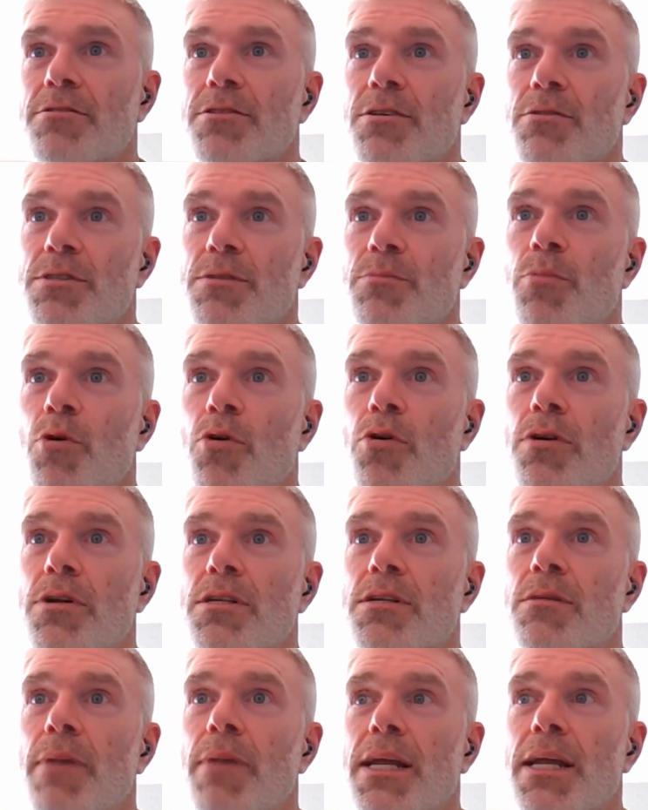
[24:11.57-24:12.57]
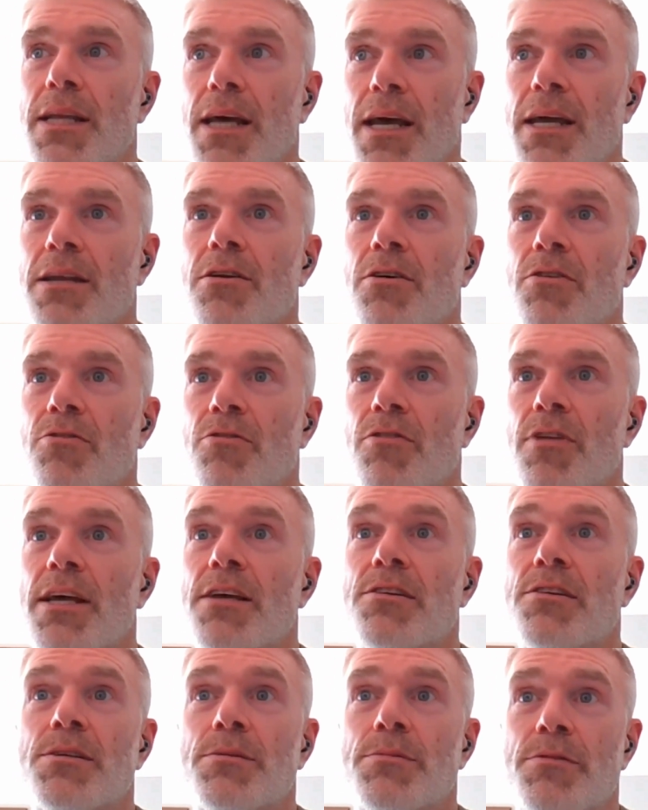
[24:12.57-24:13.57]
So it's important to maintain those
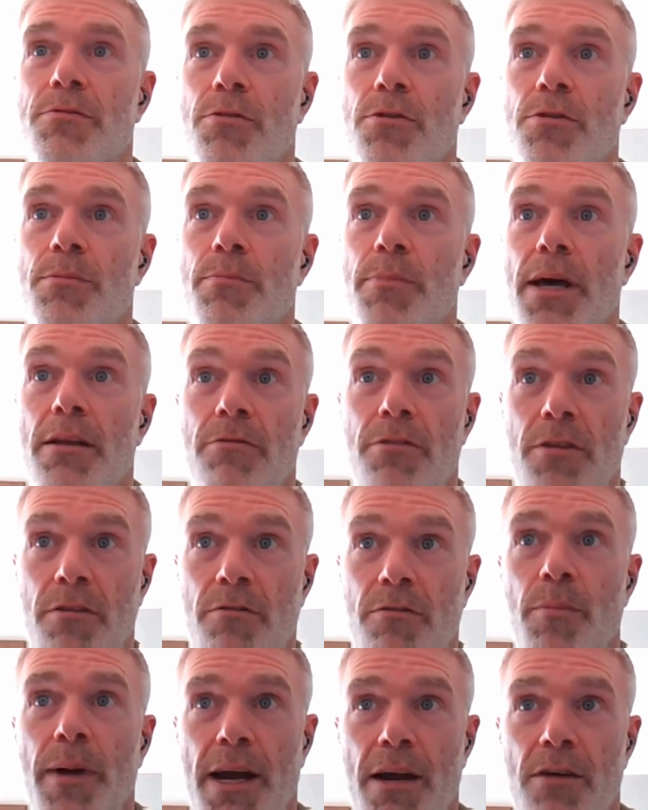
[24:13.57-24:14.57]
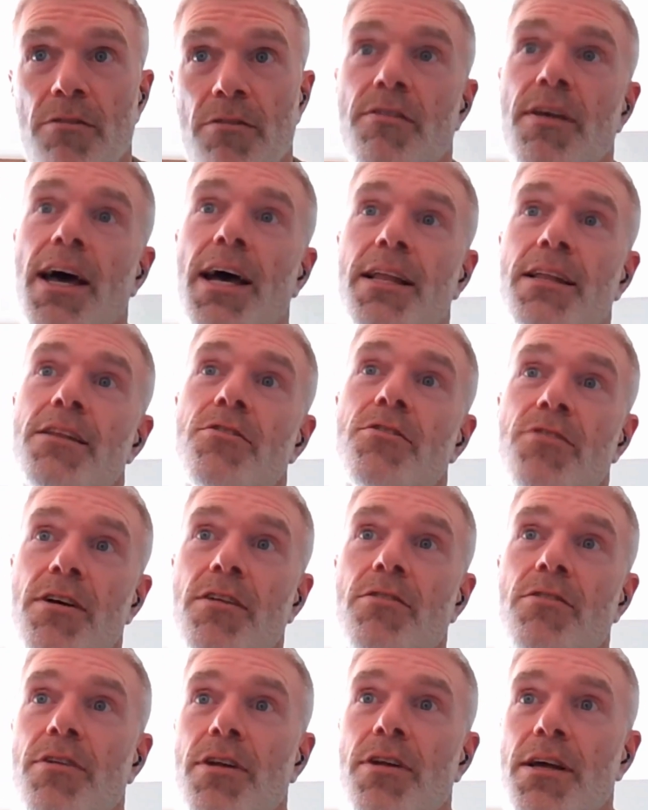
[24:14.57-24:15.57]
relationships for the benefit of the parents and the
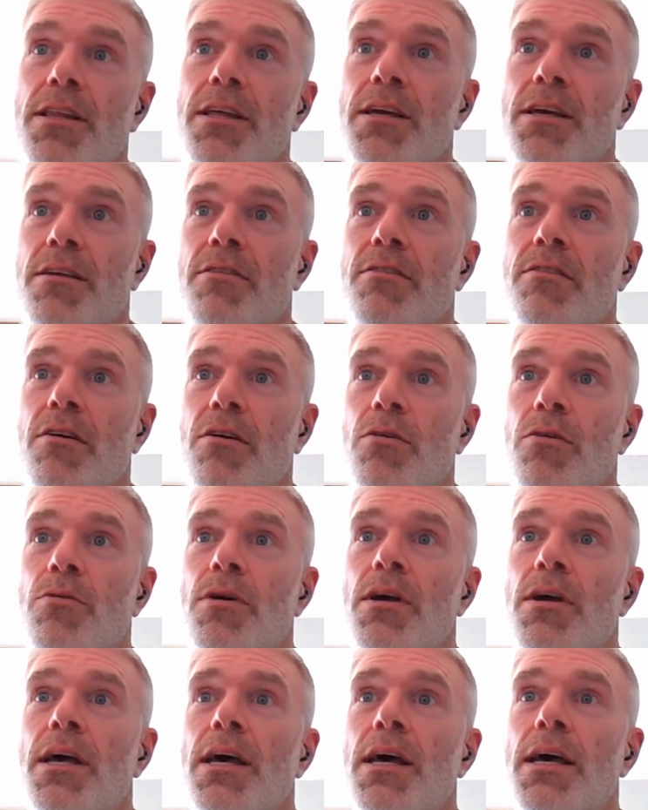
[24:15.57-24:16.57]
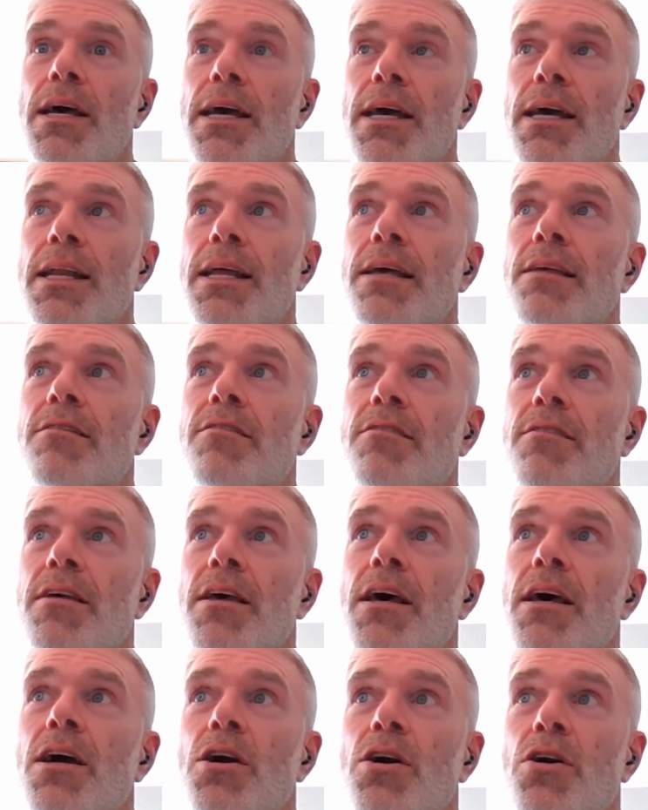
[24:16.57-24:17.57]
children, I think. So it is
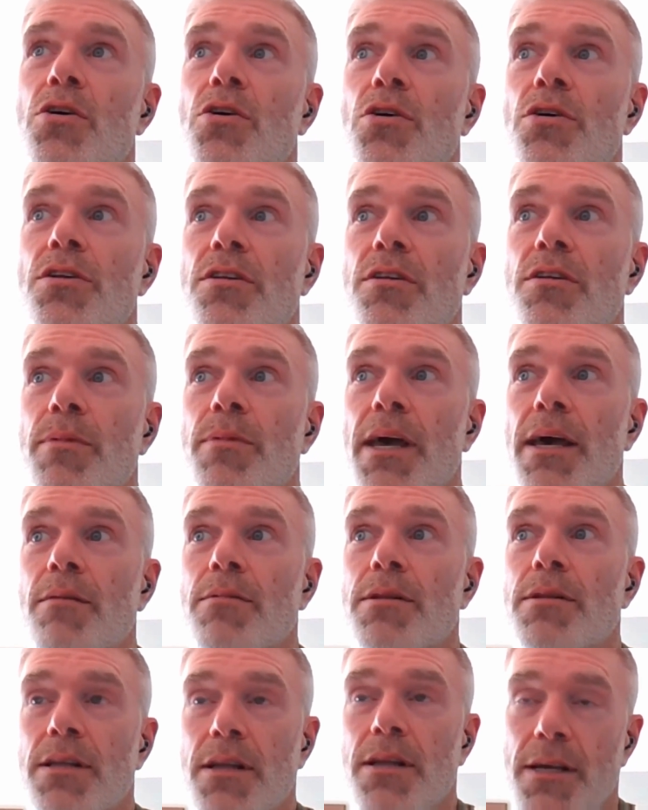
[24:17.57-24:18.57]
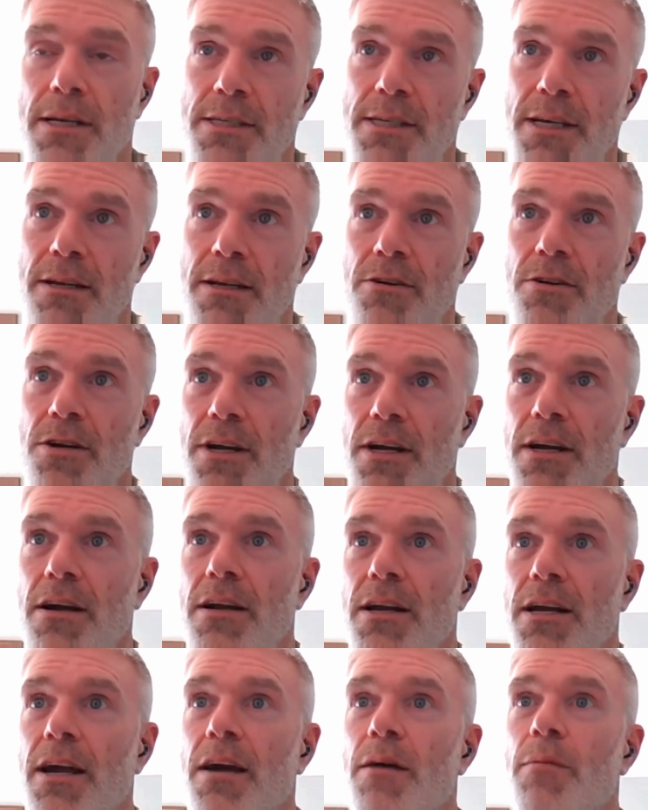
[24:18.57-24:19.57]
good to be able to, like I said earlier,
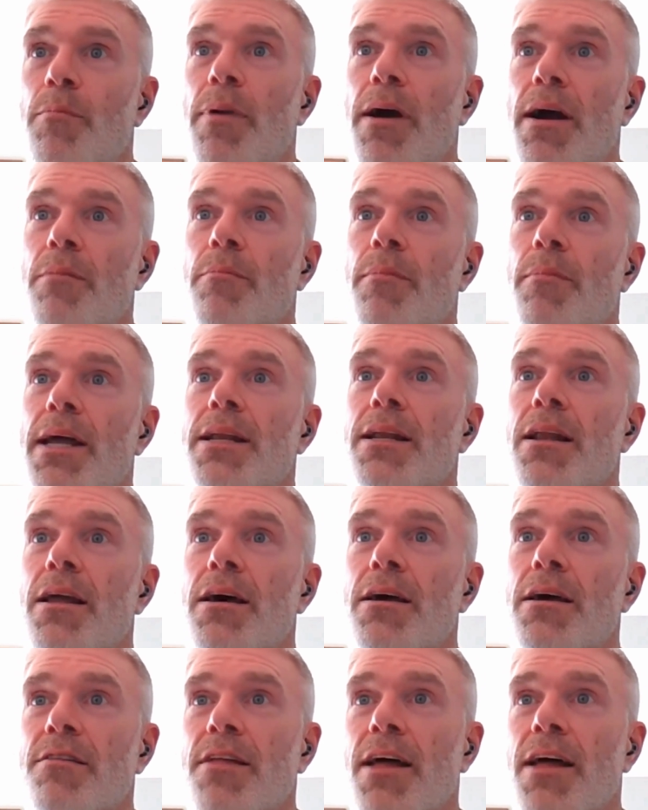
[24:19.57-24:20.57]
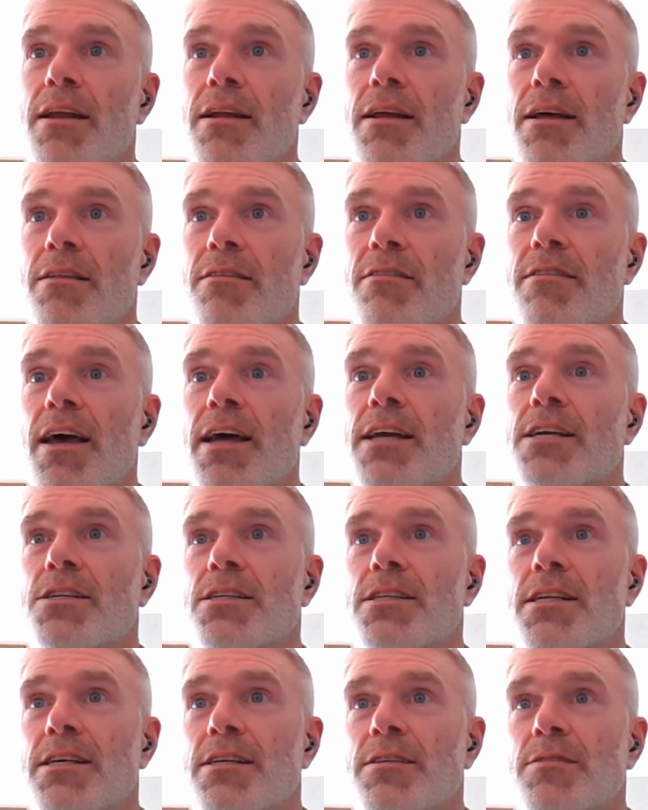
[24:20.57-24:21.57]
kind of compartmentalize that and
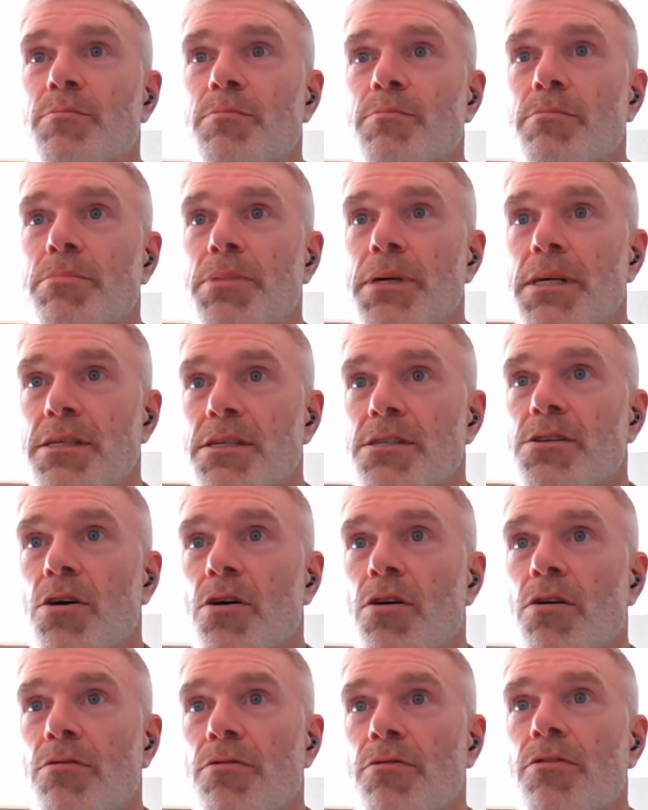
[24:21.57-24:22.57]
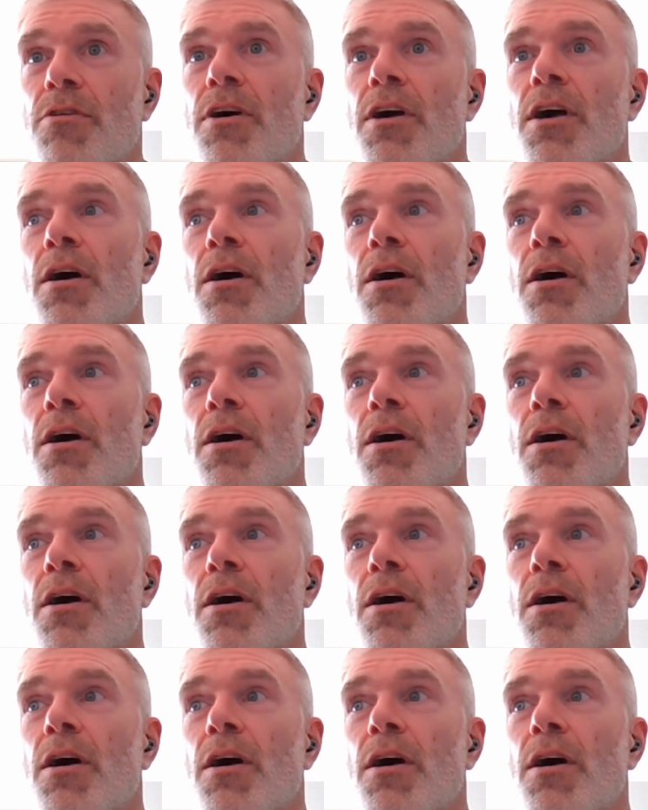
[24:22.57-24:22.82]
section these pieces off.